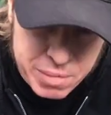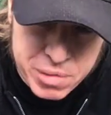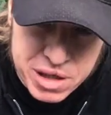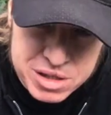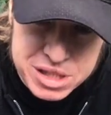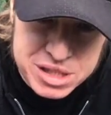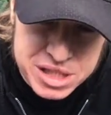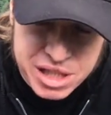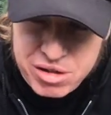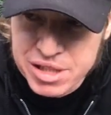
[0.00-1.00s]
Parsons.
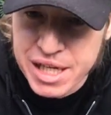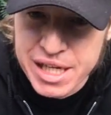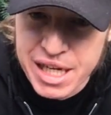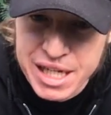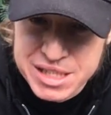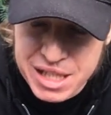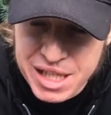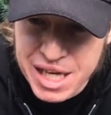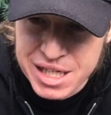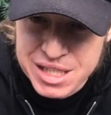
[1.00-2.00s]
Carolina has a
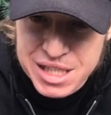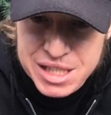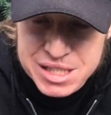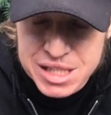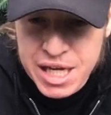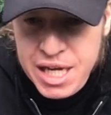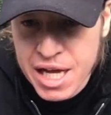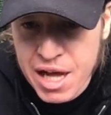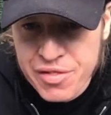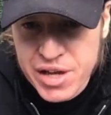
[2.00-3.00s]
lot of needs.
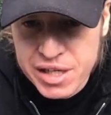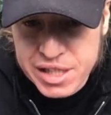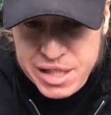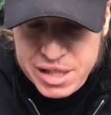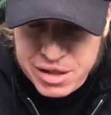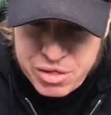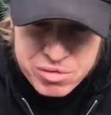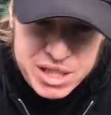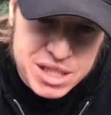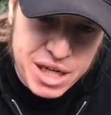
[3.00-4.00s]
They need a
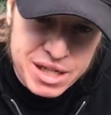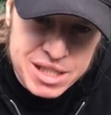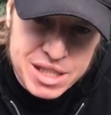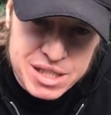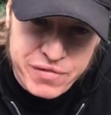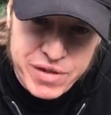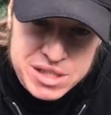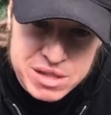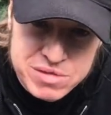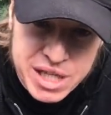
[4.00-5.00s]
3-technique
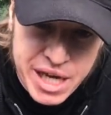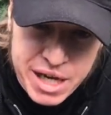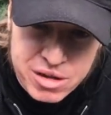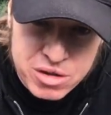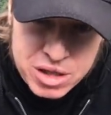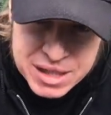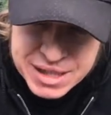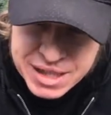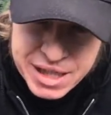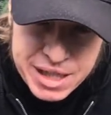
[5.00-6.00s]
defensive tackle.
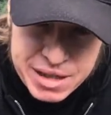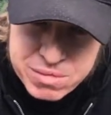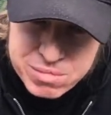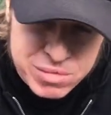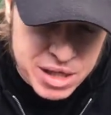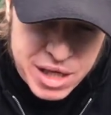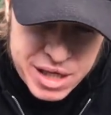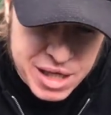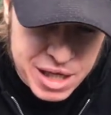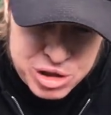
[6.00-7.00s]

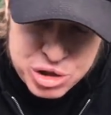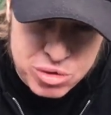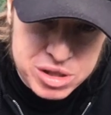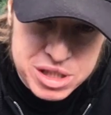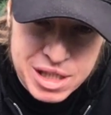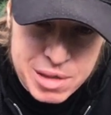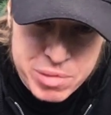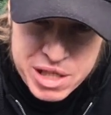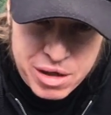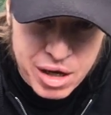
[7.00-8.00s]
KK Short's going to
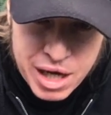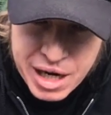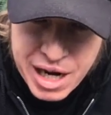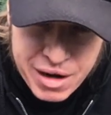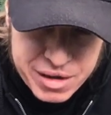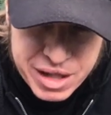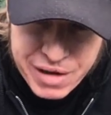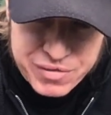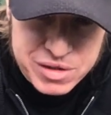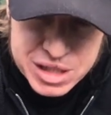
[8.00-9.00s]
be gone
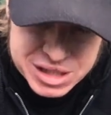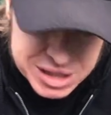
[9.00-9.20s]
after this